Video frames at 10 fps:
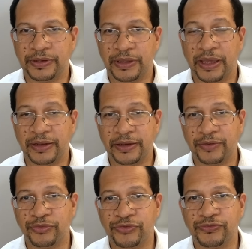and
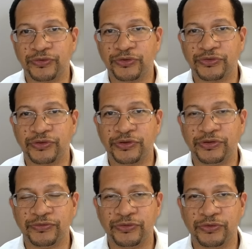I was the first to
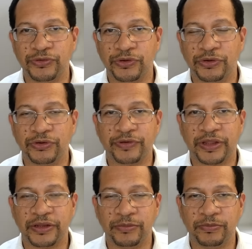interview Gert
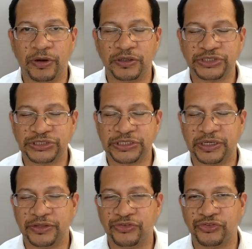van den Bosch,
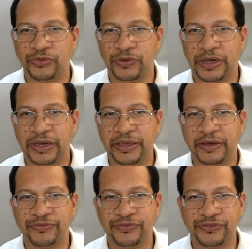and so I
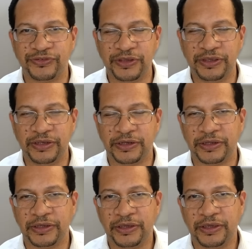have seen
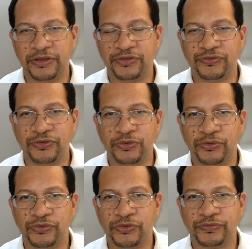his
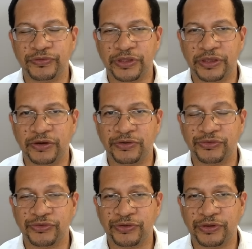views over the
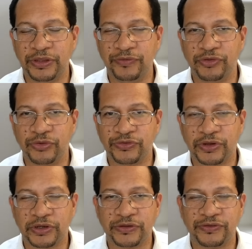years, even though it's
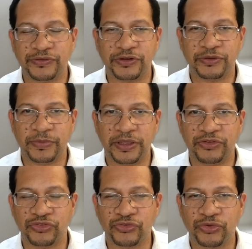not considered
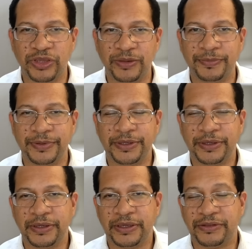mainstream.
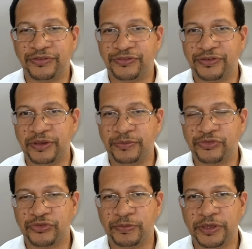It
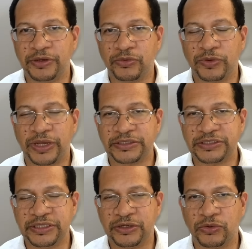seems to be correct.
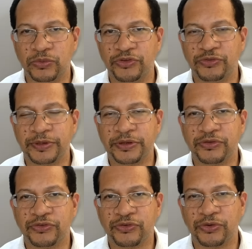He had always been
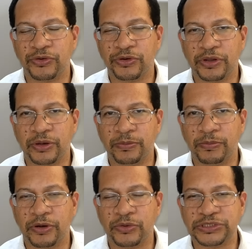concerned
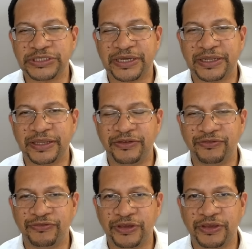about an
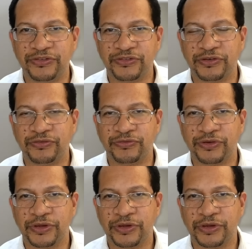evasive